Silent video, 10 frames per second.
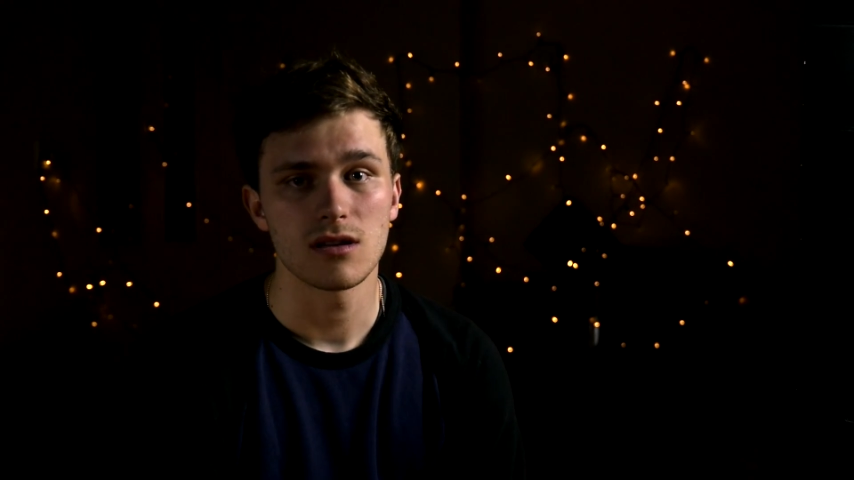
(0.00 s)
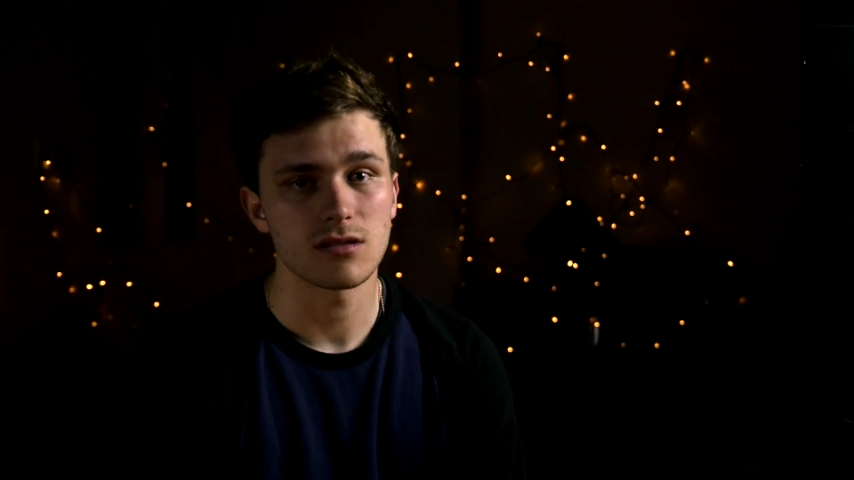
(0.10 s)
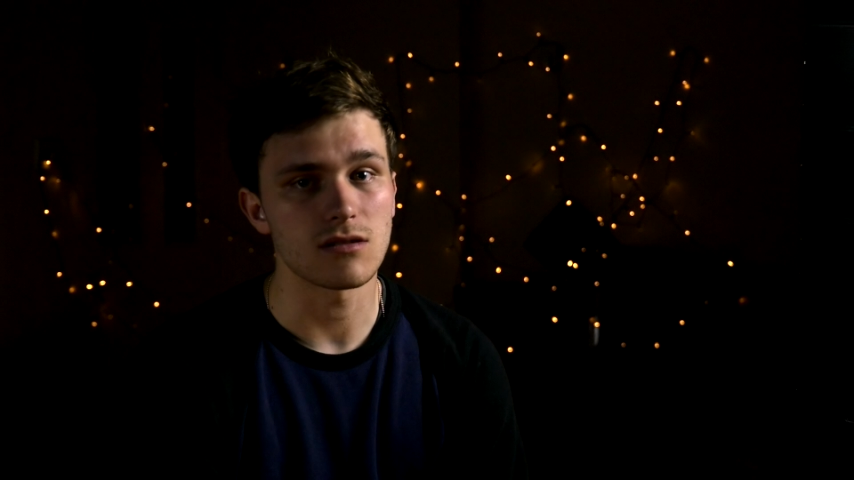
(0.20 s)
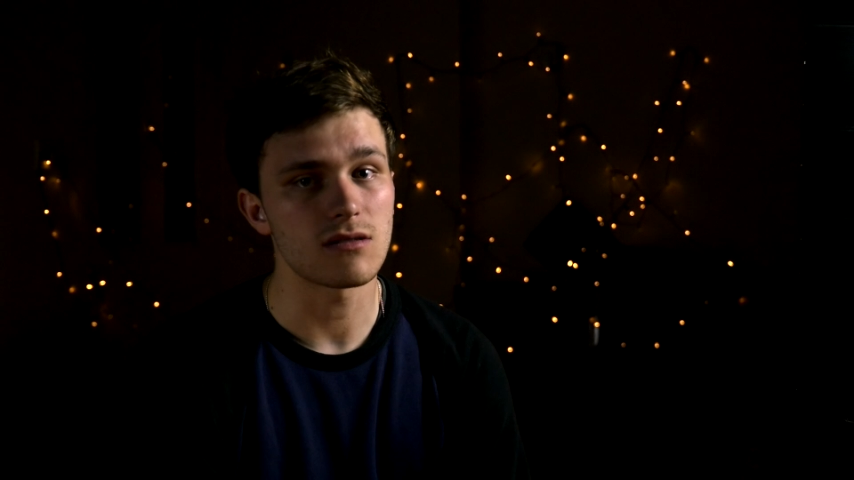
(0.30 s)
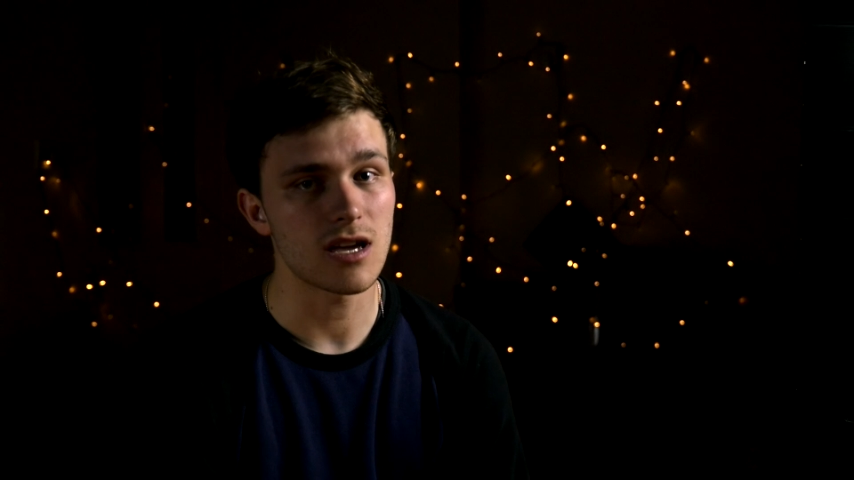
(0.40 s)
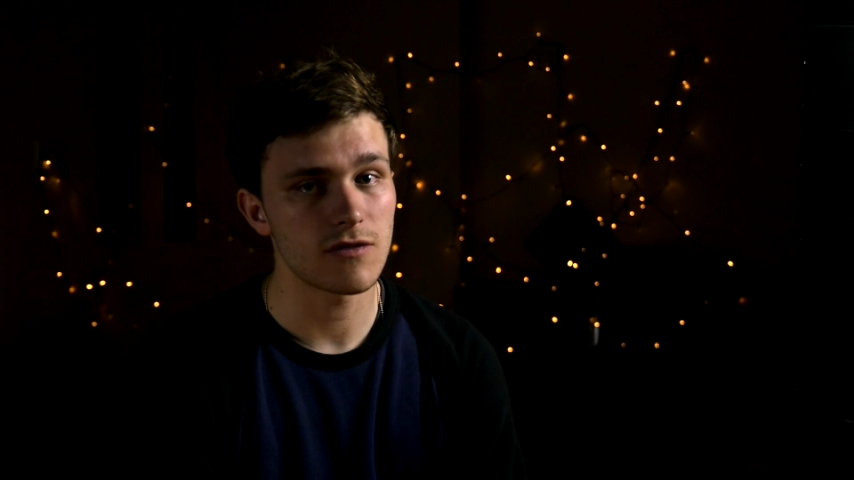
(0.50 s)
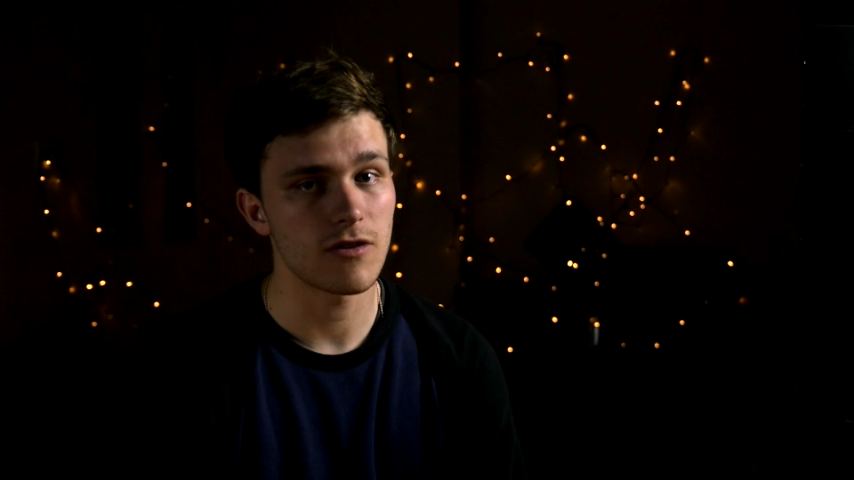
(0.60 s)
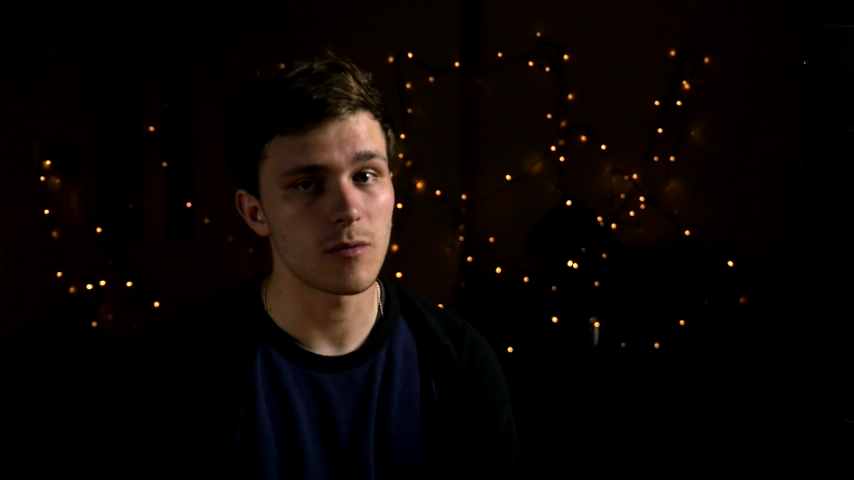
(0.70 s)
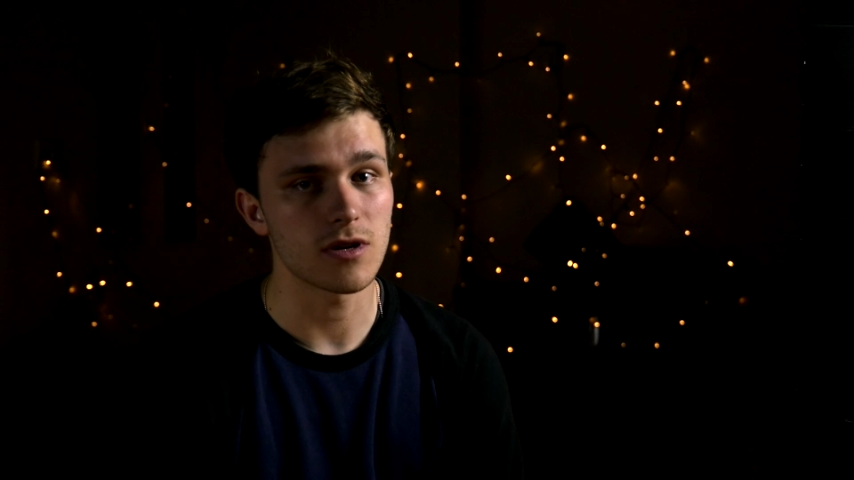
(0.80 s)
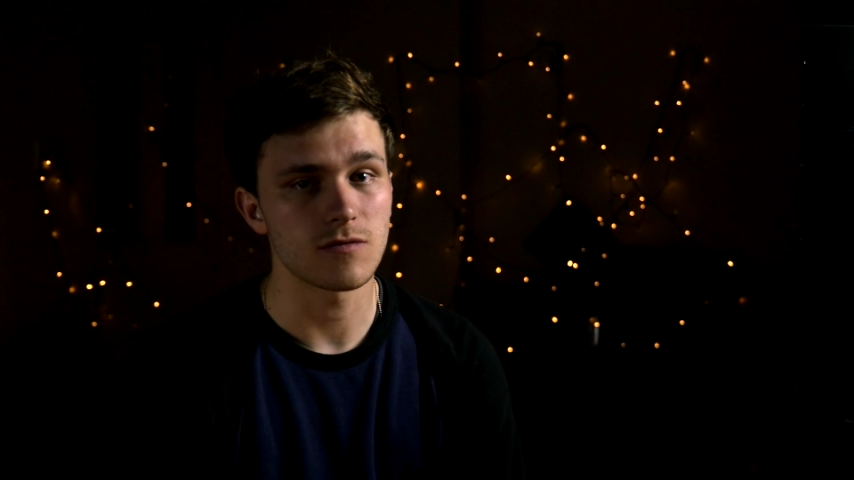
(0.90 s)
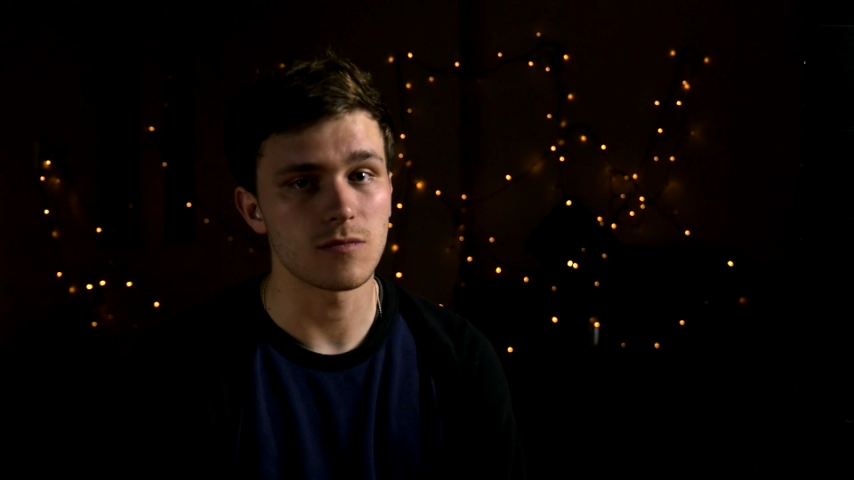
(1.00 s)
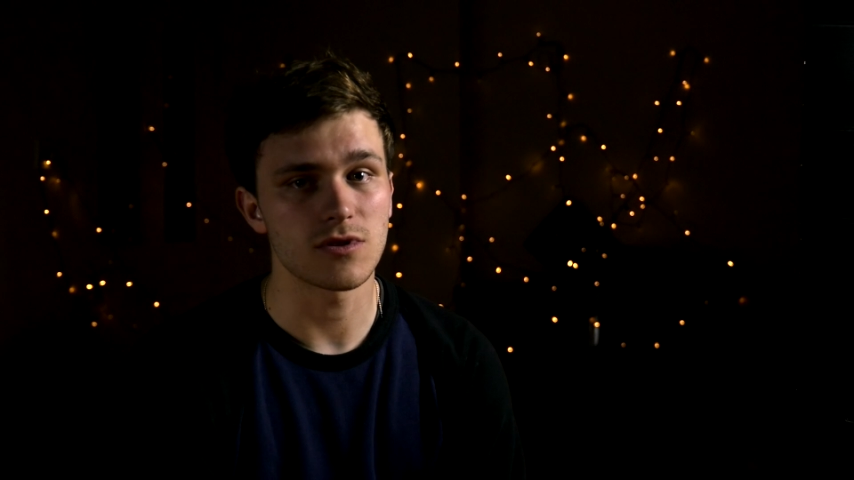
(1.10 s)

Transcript: So thank you very much for